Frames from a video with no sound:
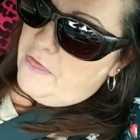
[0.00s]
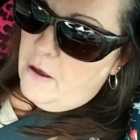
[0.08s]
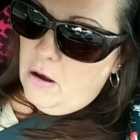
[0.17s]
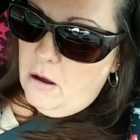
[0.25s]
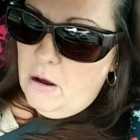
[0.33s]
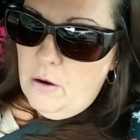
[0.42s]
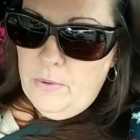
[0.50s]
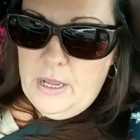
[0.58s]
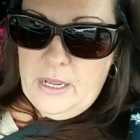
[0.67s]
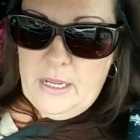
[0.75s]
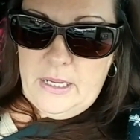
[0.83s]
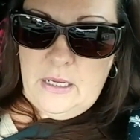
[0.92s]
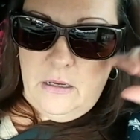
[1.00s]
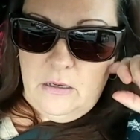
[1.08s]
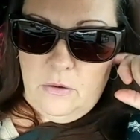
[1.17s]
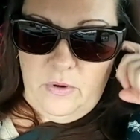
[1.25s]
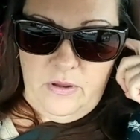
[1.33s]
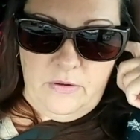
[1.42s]
The hallway,
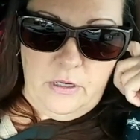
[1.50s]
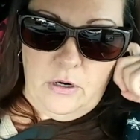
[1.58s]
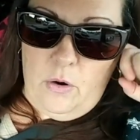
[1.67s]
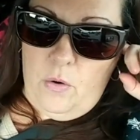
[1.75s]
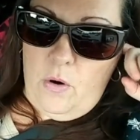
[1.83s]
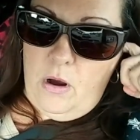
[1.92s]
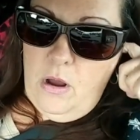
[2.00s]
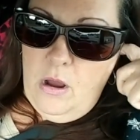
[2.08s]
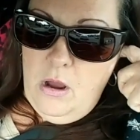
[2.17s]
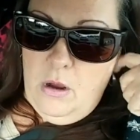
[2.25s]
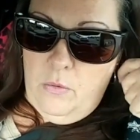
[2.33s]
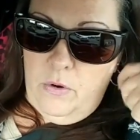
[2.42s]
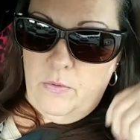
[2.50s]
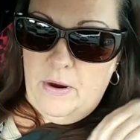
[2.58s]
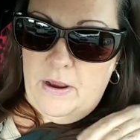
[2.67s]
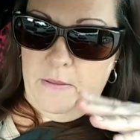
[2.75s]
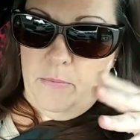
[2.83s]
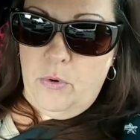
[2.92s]
we
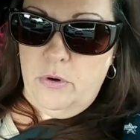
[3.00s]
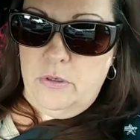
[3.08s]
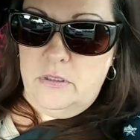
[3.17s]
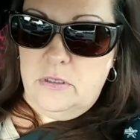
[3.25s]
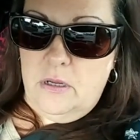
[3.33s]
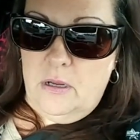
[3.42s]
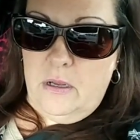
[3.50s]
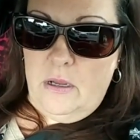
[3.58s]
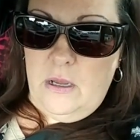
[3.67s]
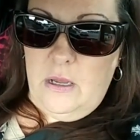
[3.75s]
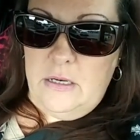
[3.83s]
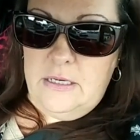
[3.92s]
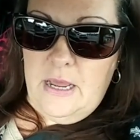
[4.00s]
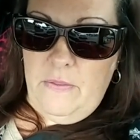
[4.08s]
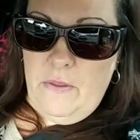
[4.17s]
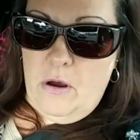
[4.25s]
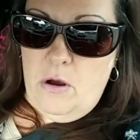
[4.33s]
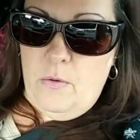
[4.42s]
ran the boards
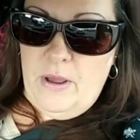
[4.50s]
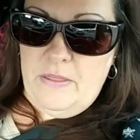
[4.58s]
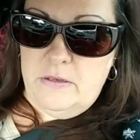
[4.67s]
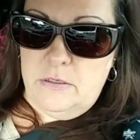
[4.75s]
down the hallway